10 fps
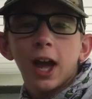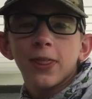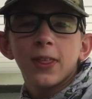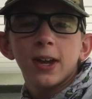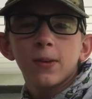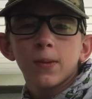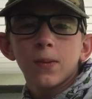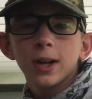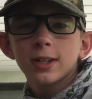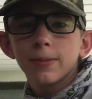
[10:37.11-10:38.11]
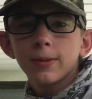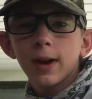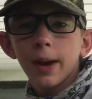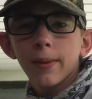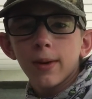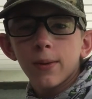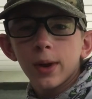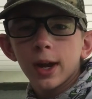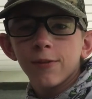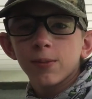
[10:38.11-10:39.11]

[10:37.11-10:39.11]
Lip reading: I think we're 1 subscriber away